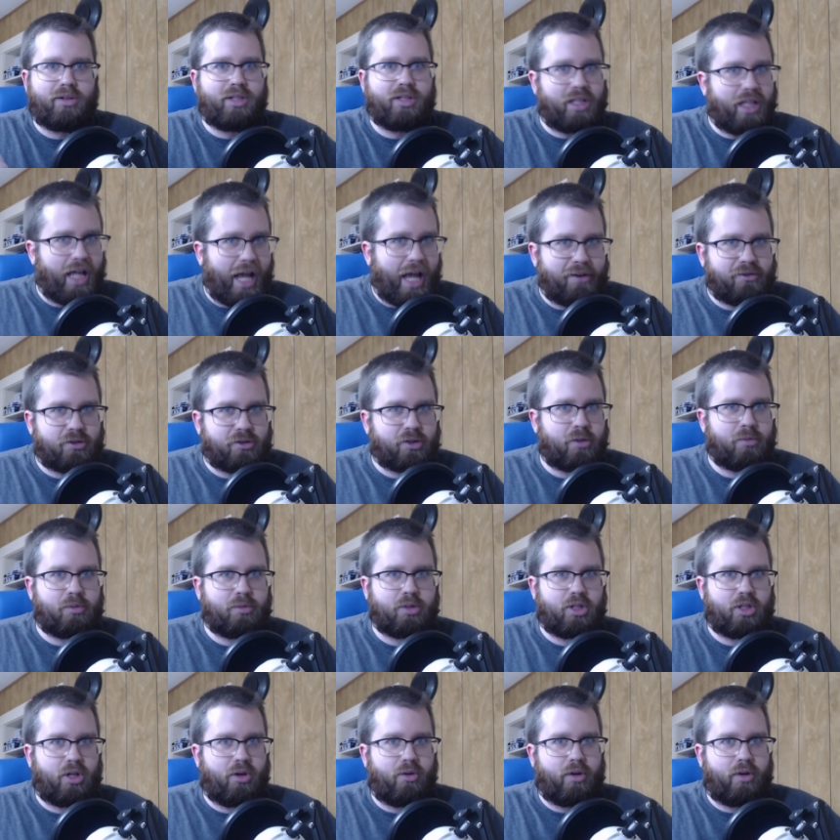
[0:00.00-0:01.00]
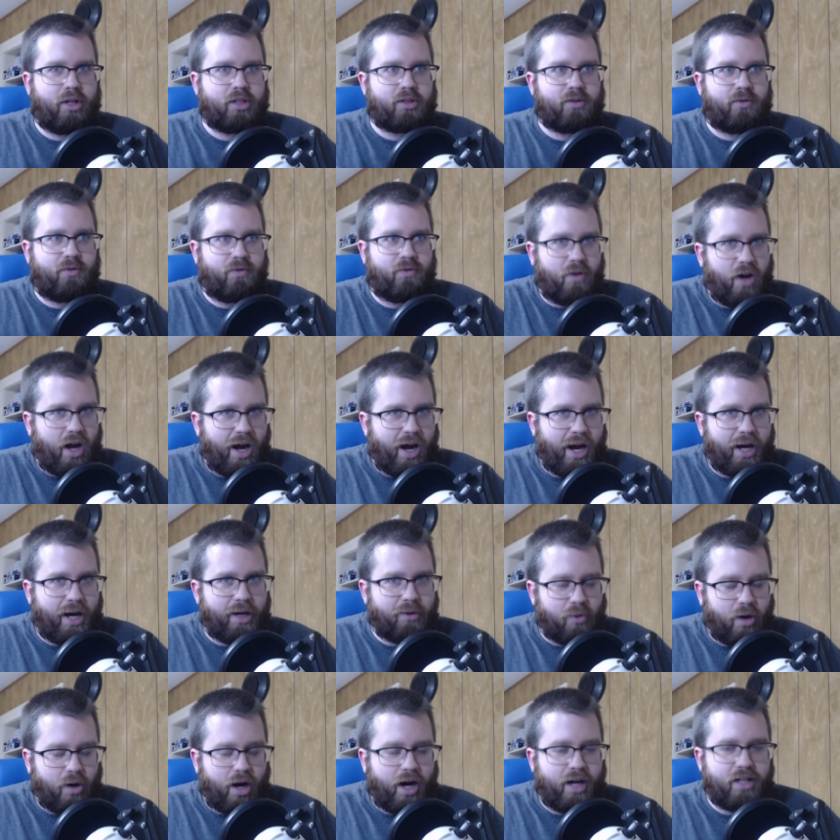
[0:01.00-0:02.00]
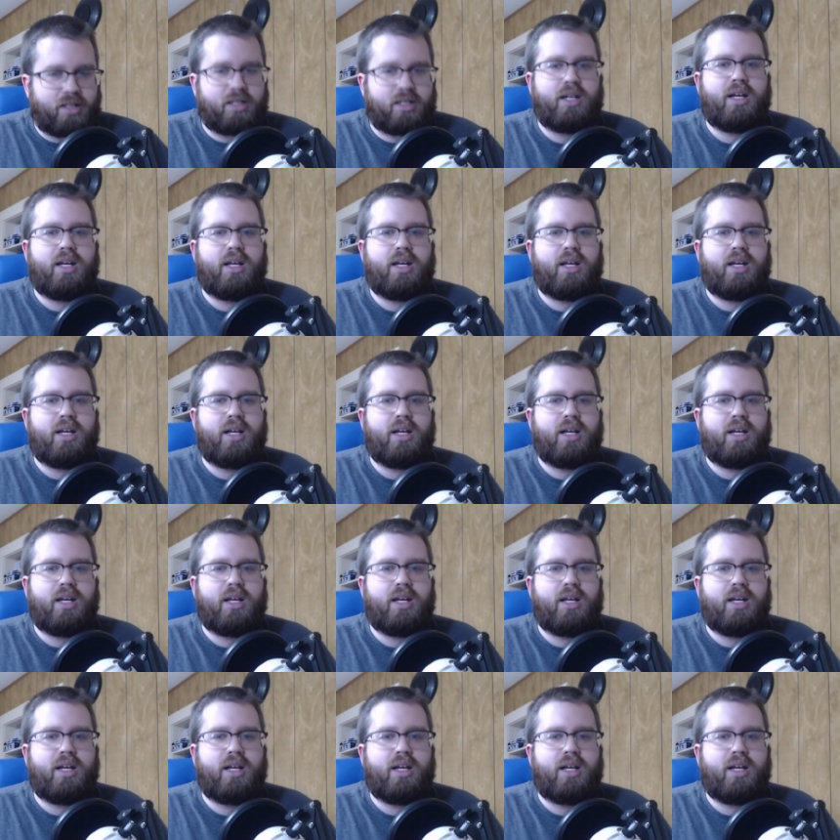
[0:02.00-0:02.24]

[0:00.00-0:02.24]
the live stream, so it's fine, right?